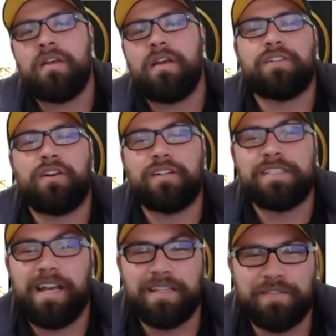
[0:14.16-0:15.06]
So I'm going to
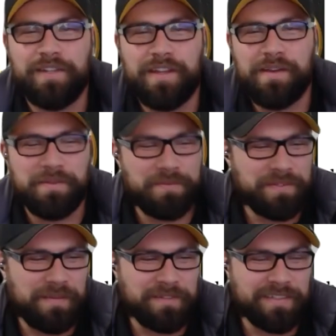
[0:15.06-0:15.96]
start this video with
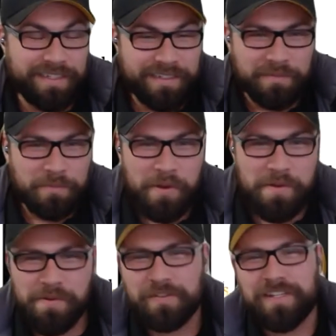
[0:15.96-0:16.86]
something that's going
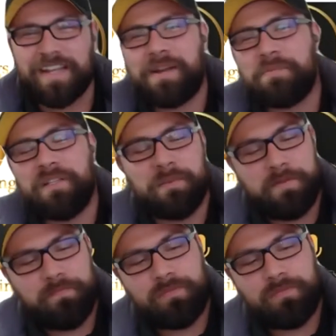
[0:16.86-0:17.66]
to shake it up a little bit.